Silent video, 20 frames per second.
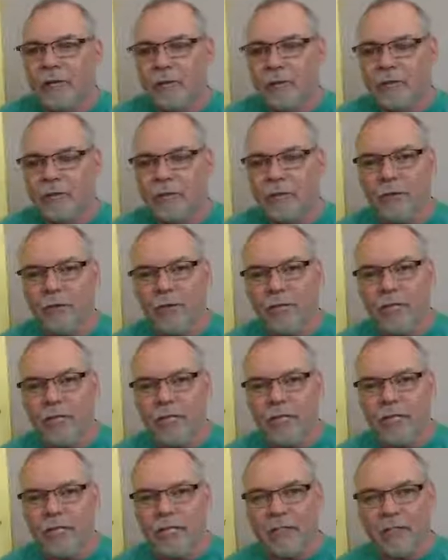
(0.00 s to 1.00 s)
There wasn't
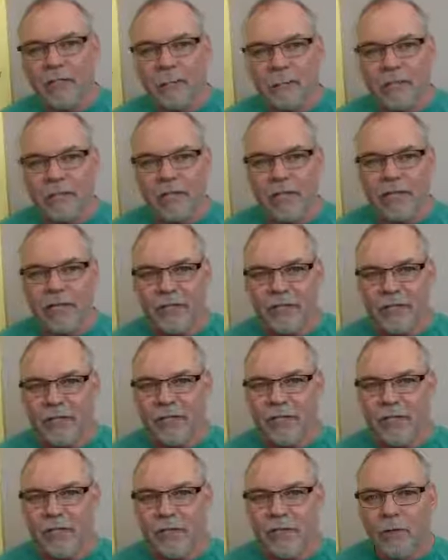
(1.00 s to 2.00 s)
really any
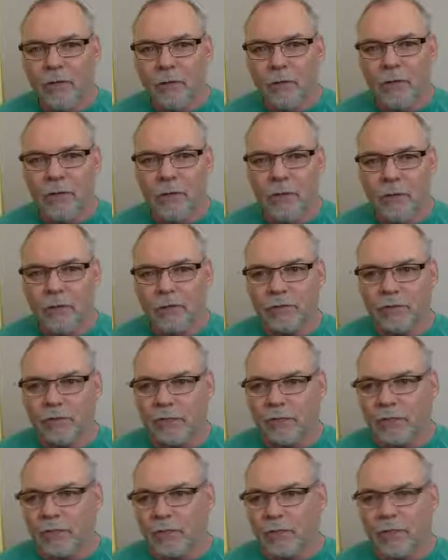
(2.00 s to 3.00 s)
percentages without,
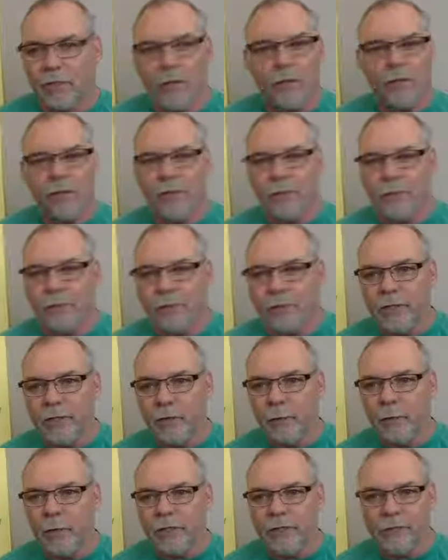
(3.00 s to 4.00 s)
you
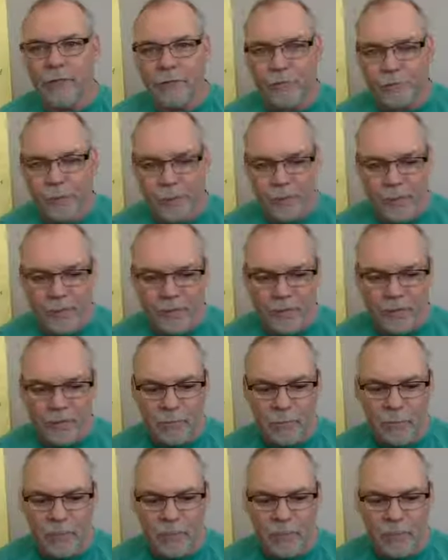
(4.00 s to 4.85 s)
know, reading for 20 minutes.